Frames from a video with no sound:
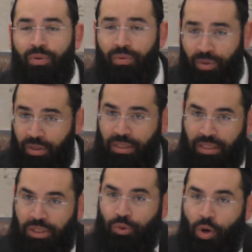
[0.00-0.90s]
it's
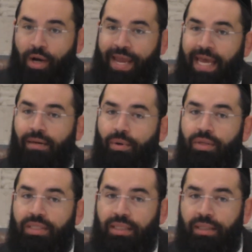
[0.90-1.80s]
a strong
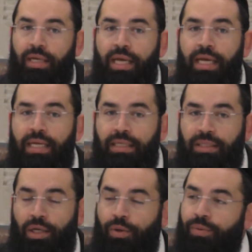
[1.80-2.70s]
animal still.
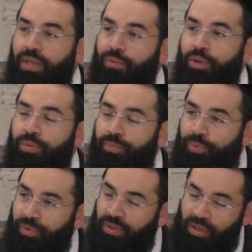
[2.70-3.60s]
So they would
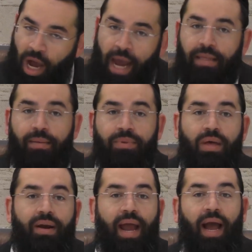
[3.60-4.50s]
tie them
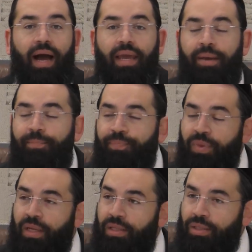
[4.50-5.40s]
to a rehaim,
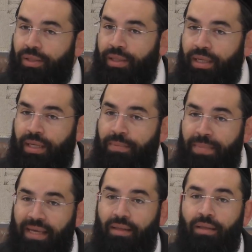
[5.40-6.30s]
to a
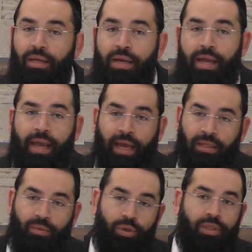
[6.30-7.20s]
mill,
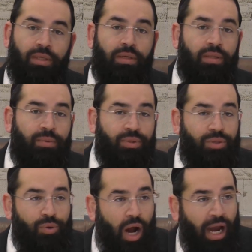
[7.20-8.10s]
and they
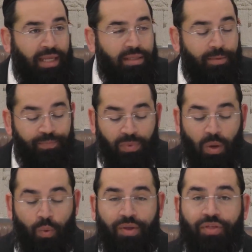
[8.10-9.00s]
would grind
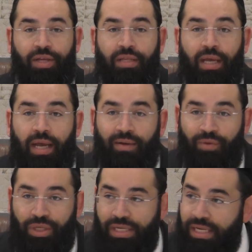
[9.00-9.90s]
with it,
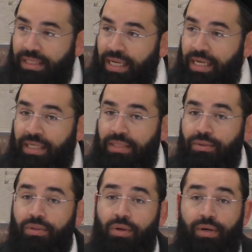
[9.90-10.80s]
which is a
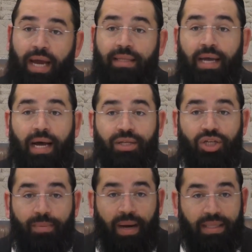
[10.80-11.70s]
isur d'oraita on
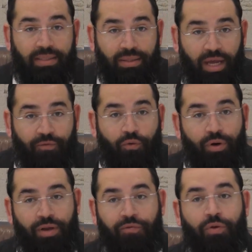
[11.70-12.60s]
Shabbat. So
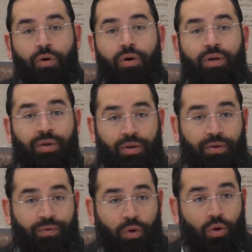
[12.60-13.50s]
therefore, if
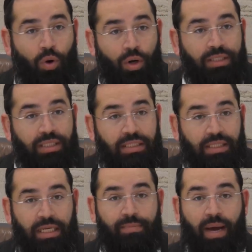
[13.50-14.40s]
your horse is
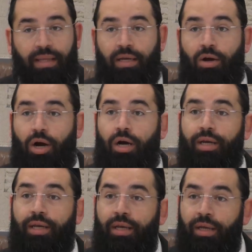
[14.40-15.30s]
seen by the goy,